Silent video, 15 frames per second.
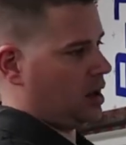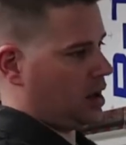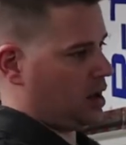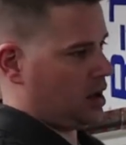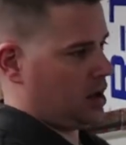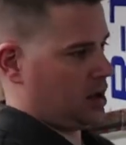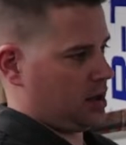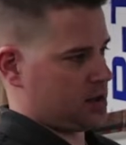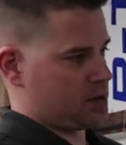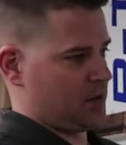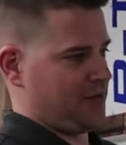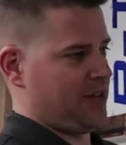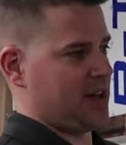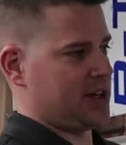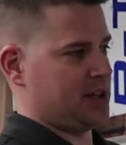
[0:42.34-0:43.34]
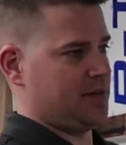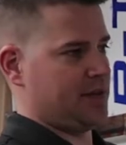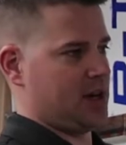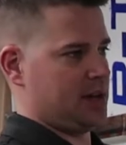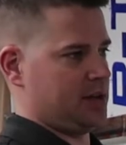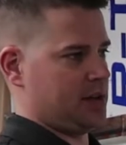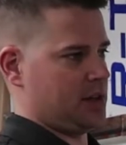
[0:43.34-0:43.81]
It's reflective
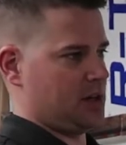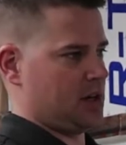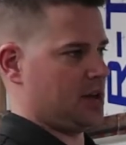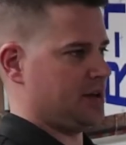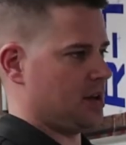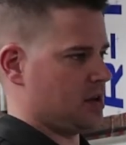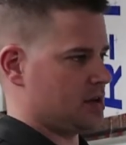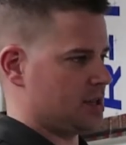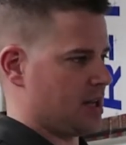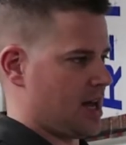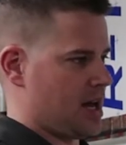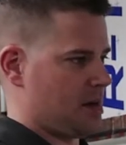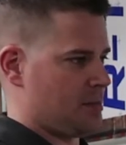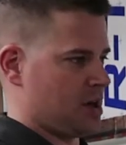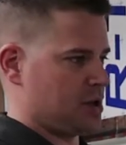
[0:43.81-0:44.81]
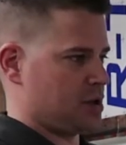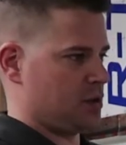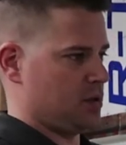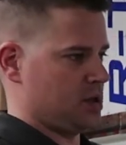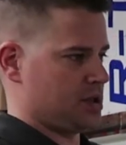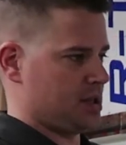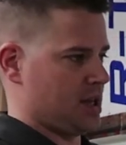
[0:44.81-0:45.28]
on the other side. I'm not
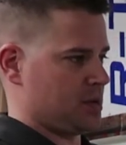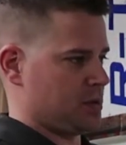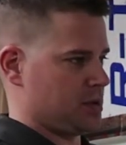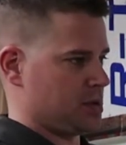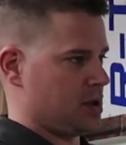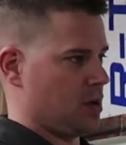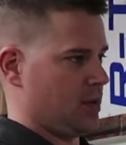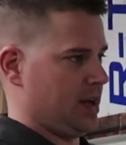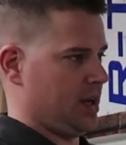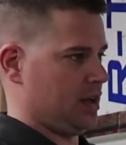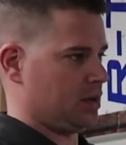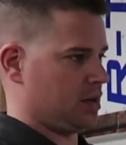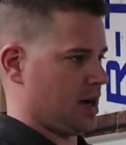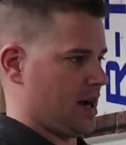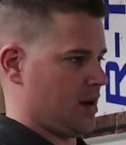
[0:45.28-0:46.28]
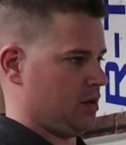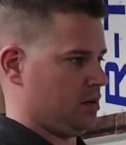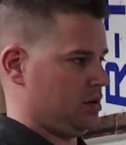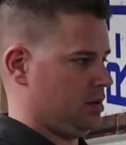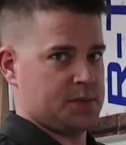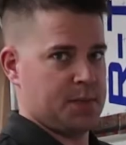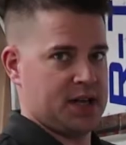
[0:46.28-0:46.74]
sure which side is supposed to go in or
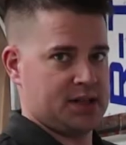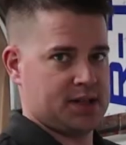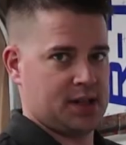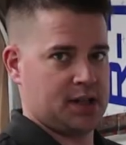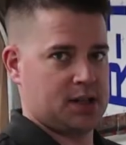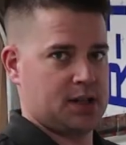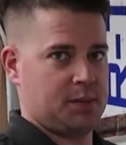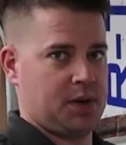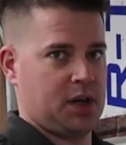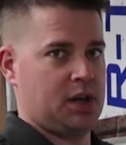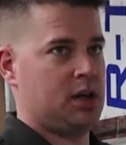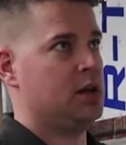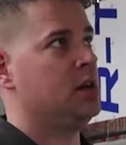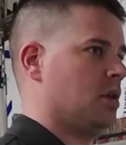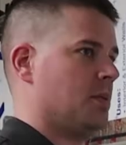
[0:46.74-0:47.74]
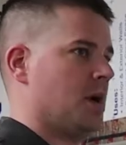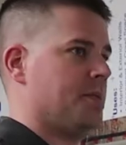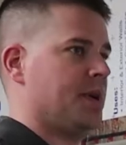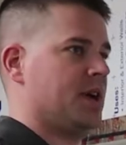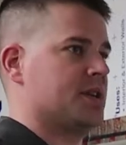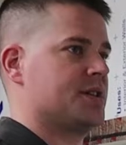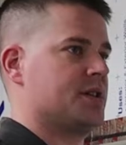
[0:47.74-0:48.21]
out. This made sense to me. One of my
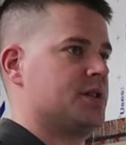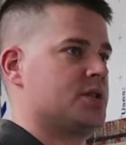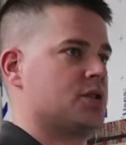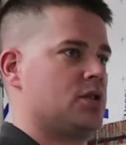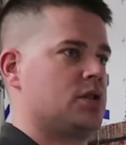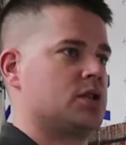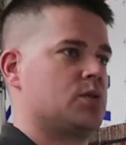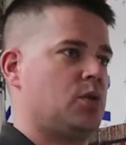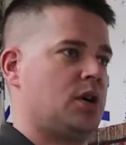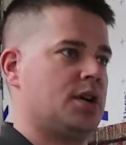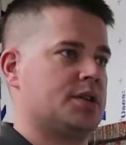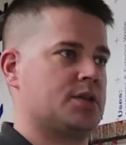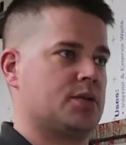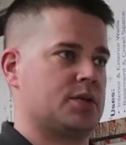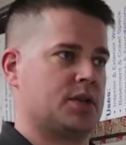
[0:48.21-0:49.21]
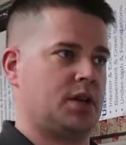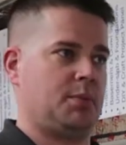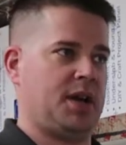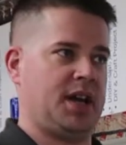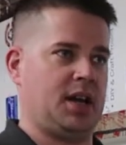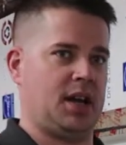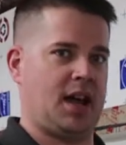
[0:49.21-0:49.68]
biggest concerns was it was going
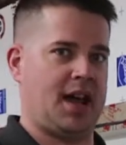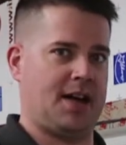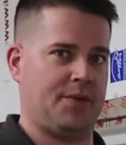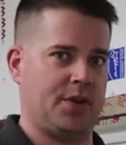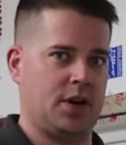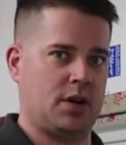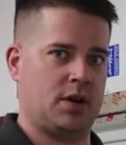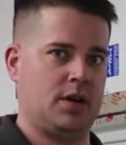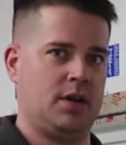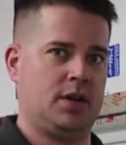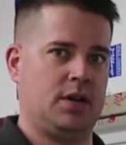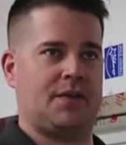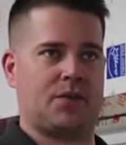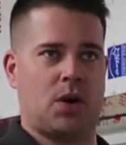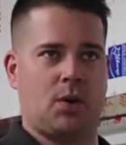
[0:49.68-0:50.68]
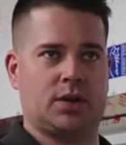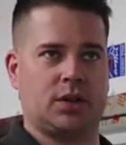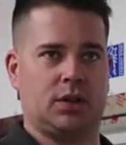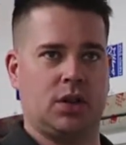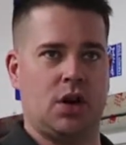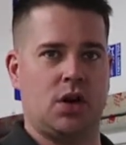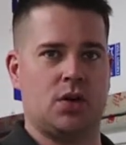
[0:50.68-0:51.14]
to make it heavier. After I went
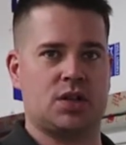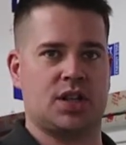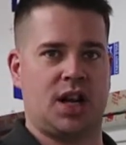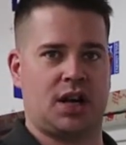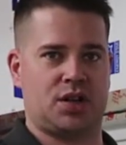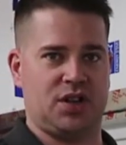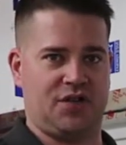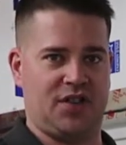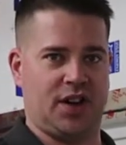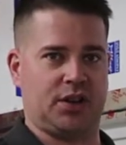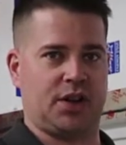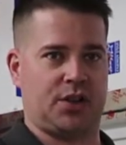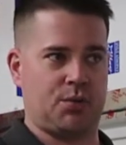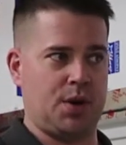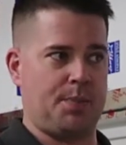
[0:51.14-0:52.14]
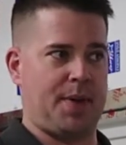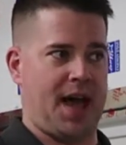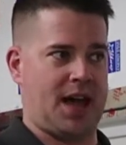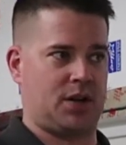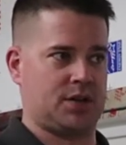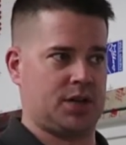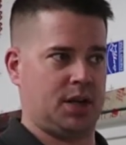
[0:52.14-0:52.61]
to Lowe's and actually felt the 3
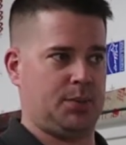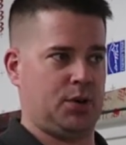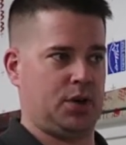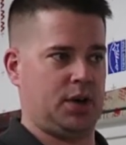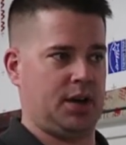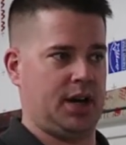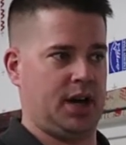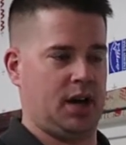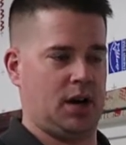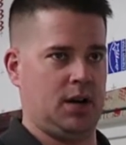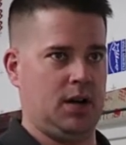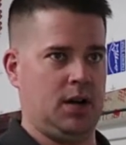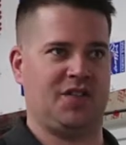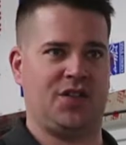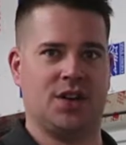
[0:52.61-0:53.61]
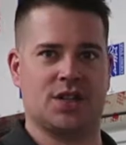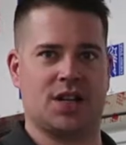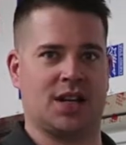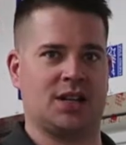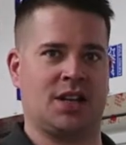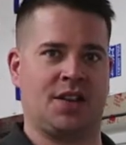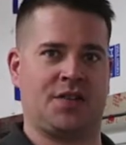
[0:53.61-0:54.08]
panels that I put in here, it feels
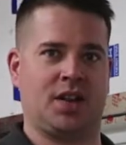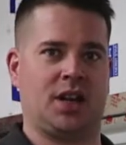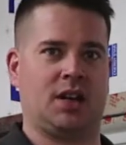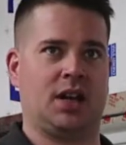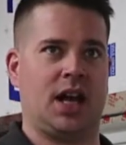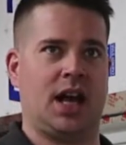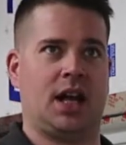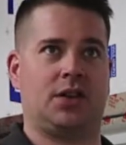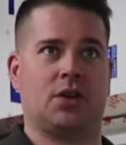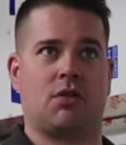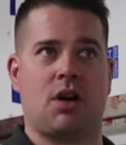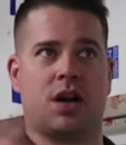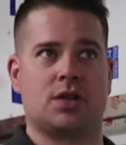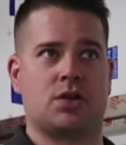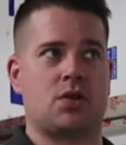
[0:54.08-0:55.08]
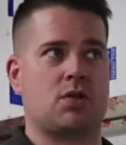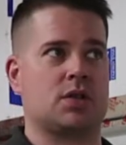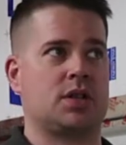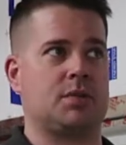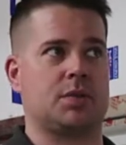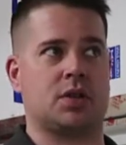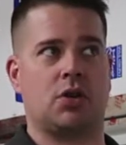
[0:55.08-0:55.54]
like nothing. And the garage door
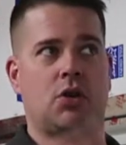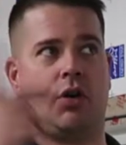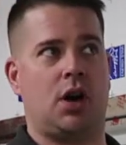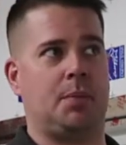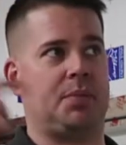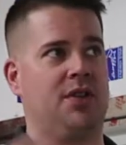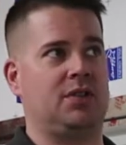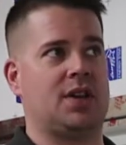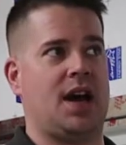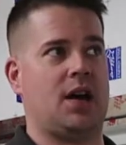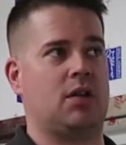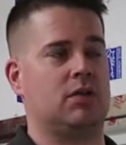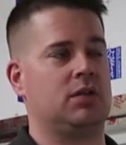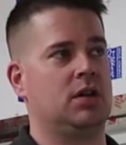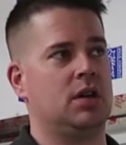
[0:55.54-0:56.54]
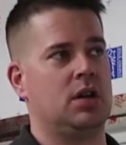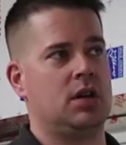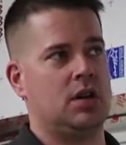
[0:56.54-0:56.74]
seems to go up and down.